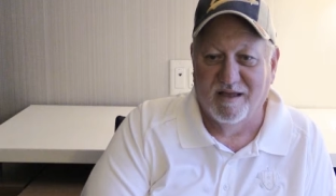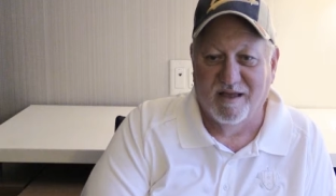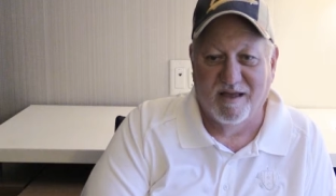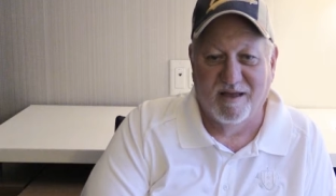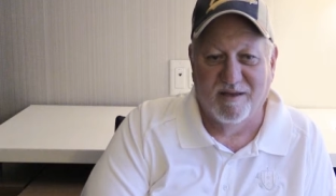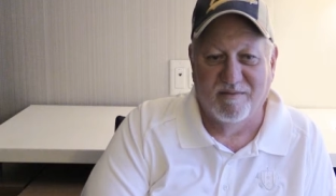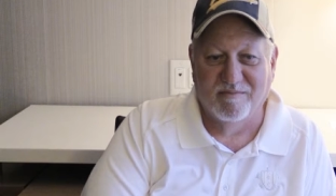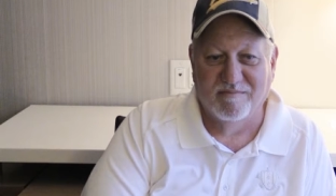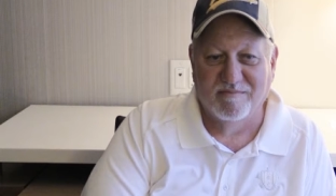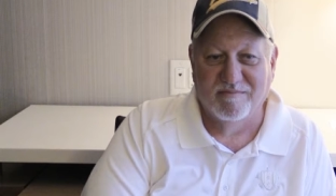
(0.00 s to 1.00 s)

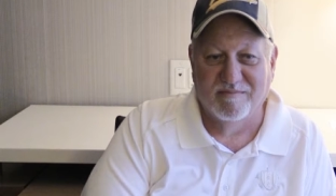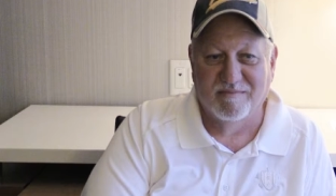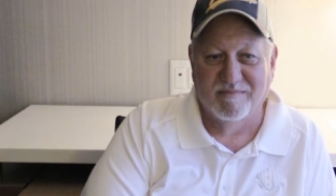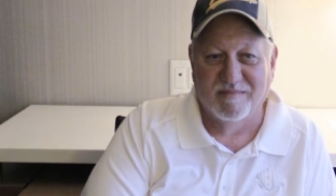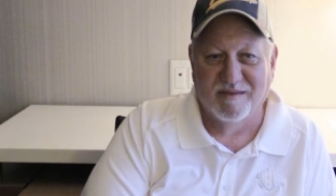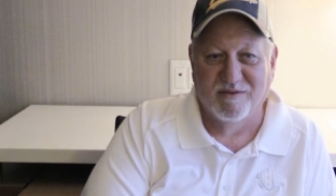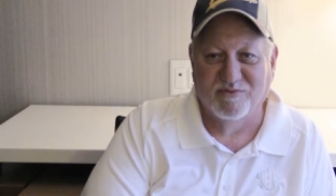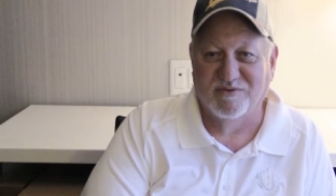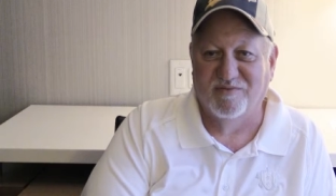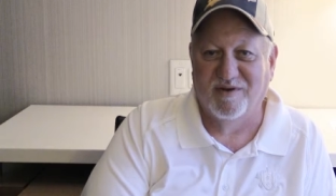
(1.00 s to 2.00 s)
Um, it
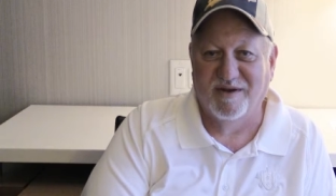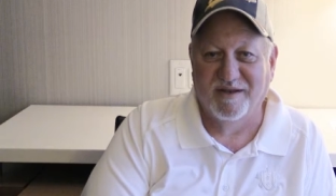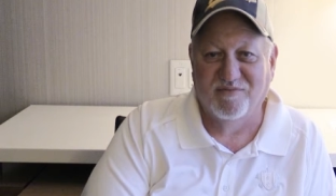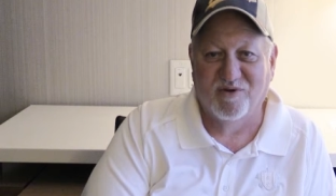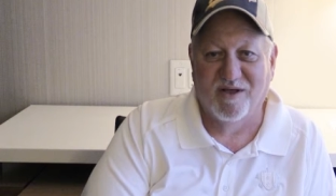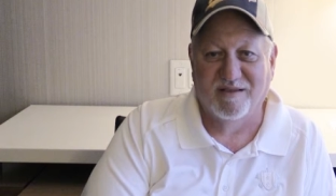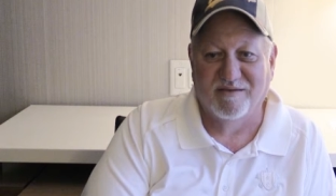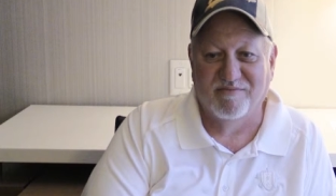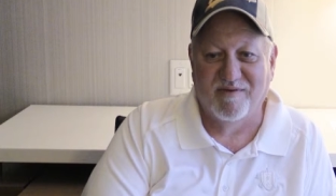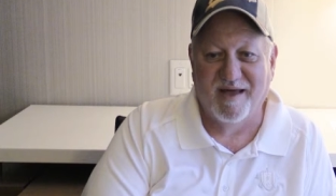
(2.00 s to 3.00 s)
was very difficult
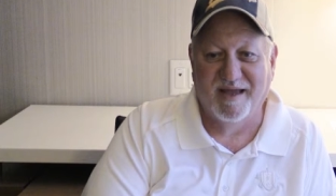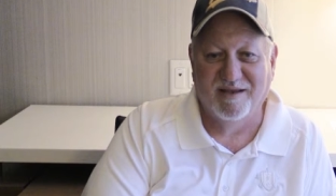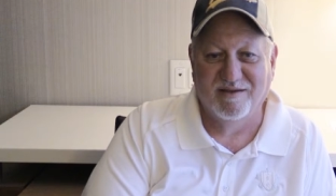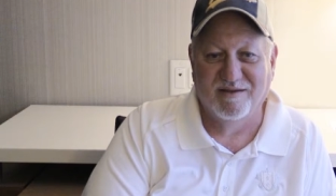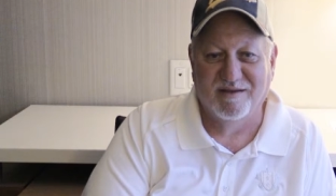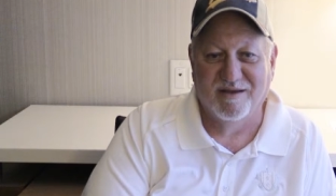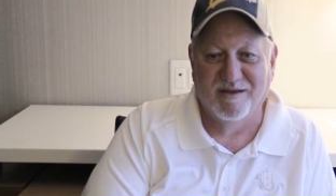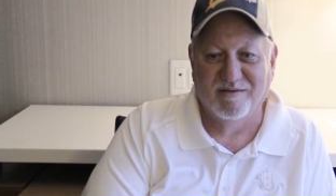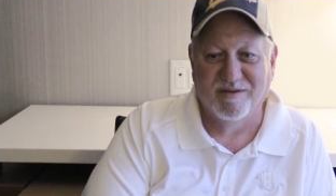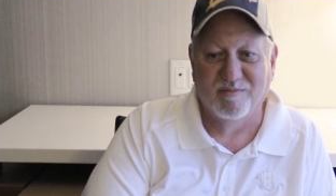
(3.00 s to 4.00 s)
to find
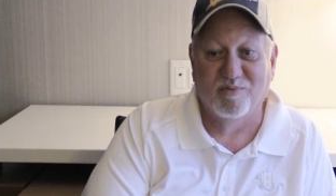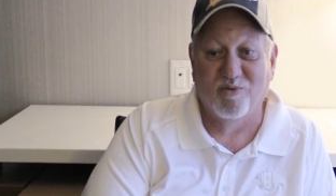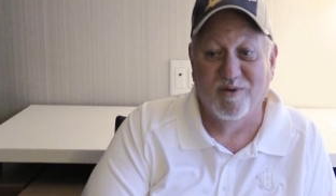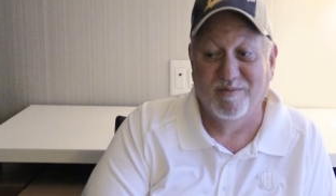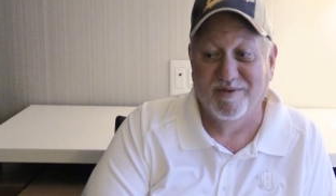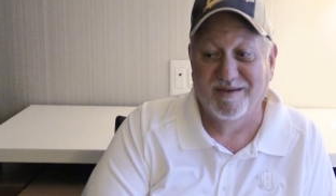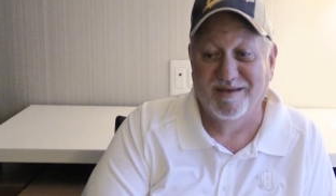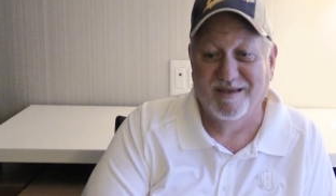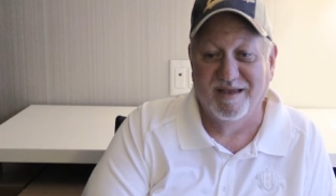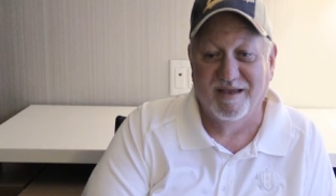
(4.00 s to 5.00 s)
uh, employment,
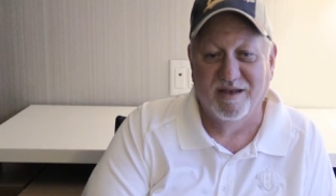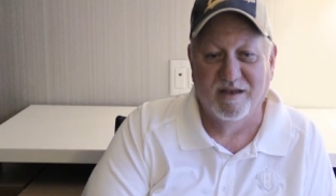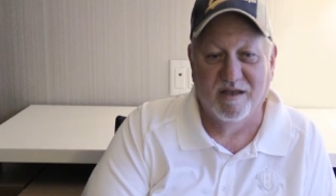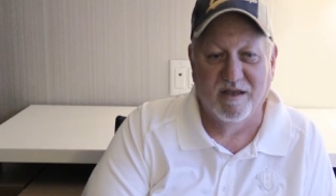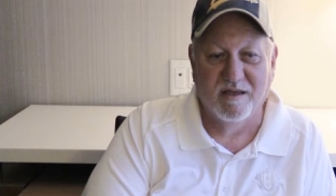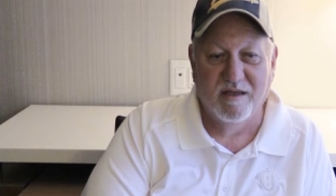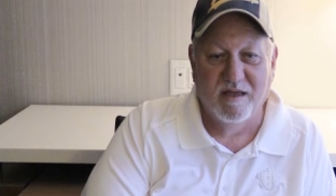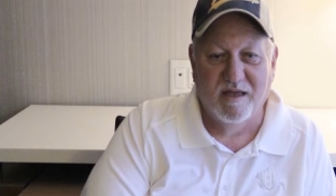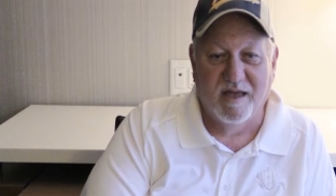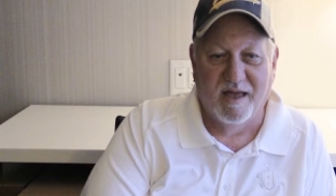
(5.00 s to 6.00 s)
and, uh,
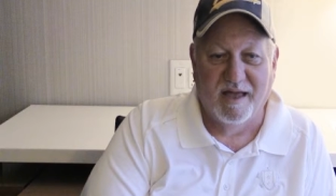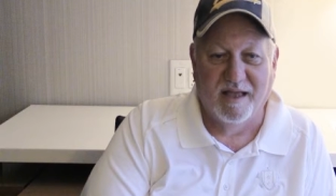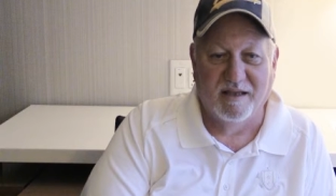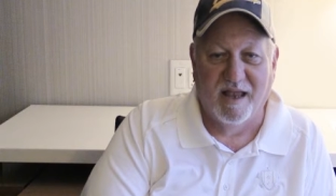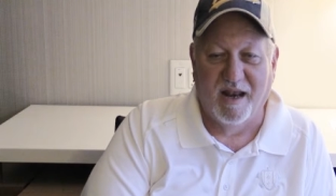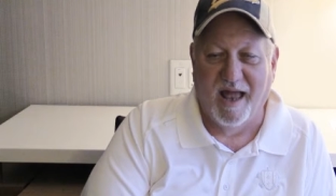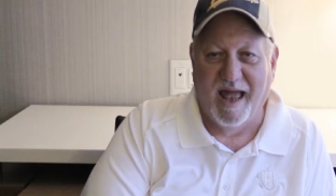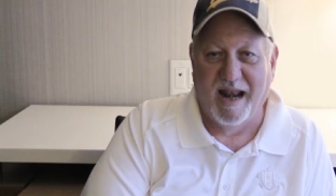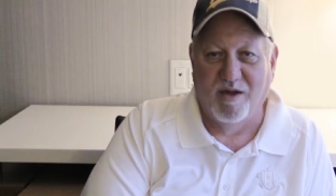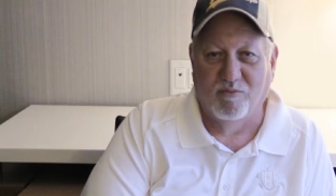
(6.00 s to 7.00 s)
and
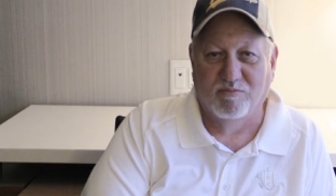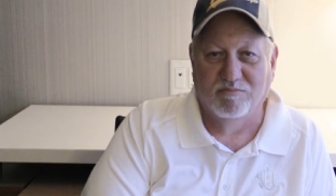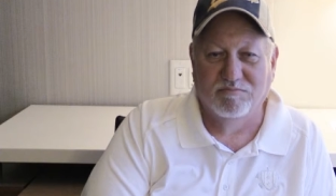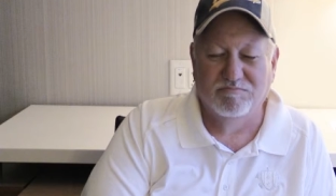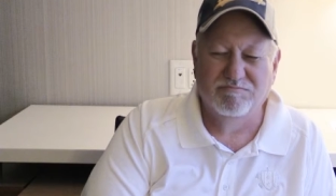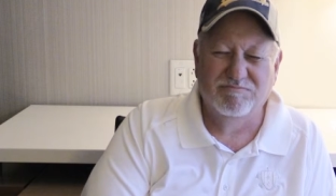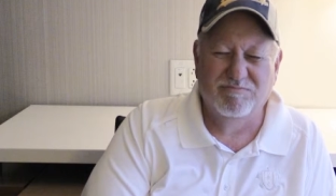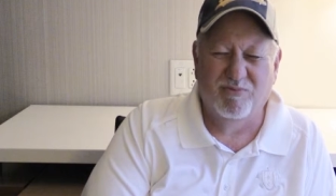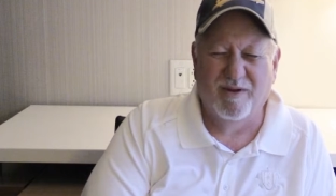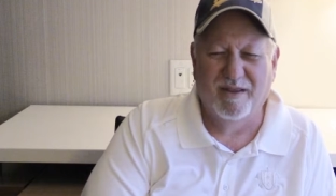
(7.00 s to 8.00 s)
and I
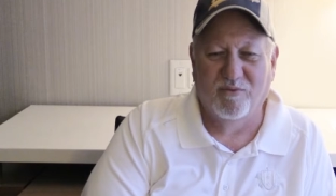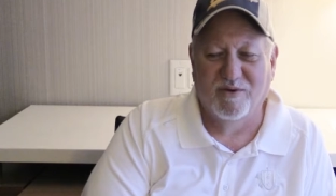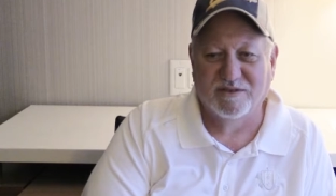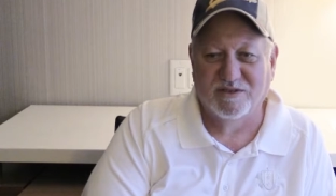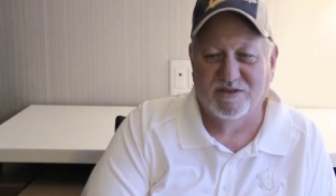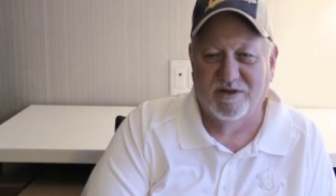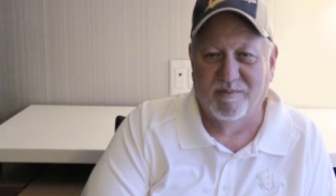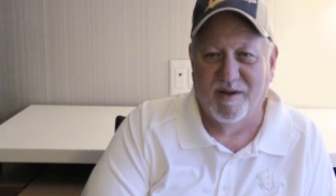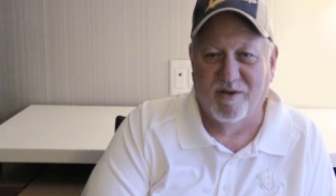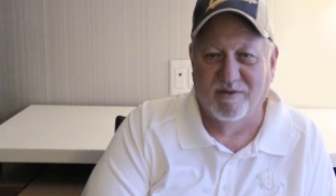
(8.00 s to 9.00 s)
really wasn't sure
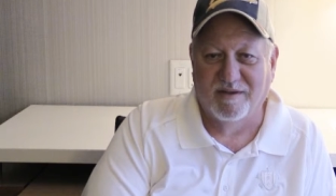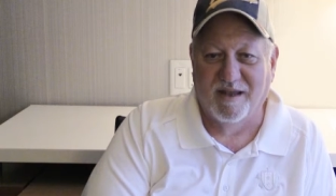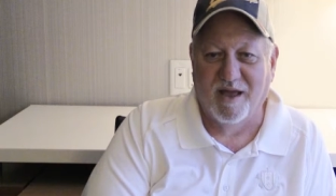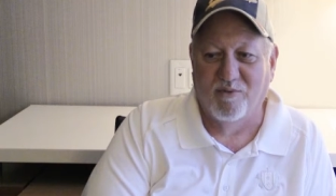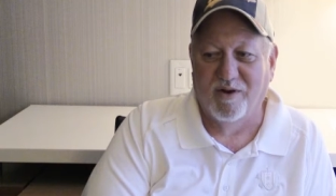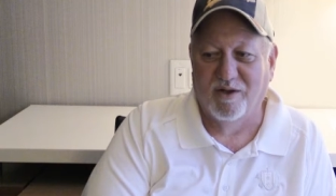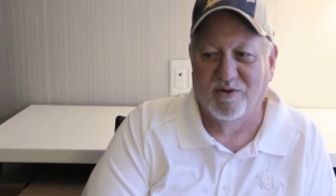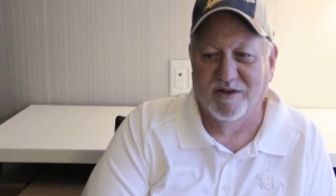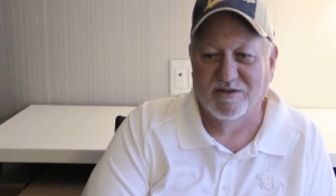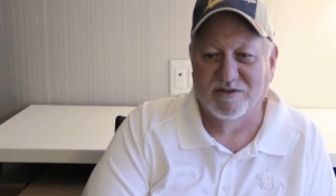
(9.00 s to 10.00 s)
about did I want to
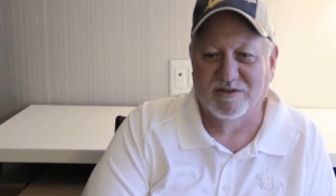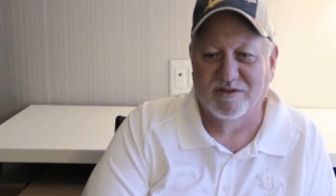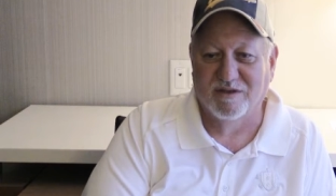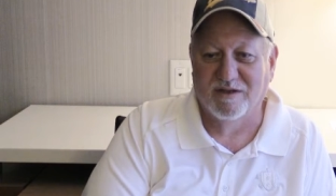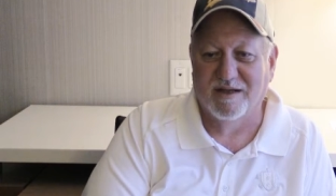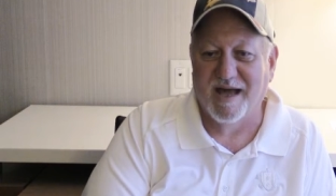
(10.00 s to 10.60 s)
go to, to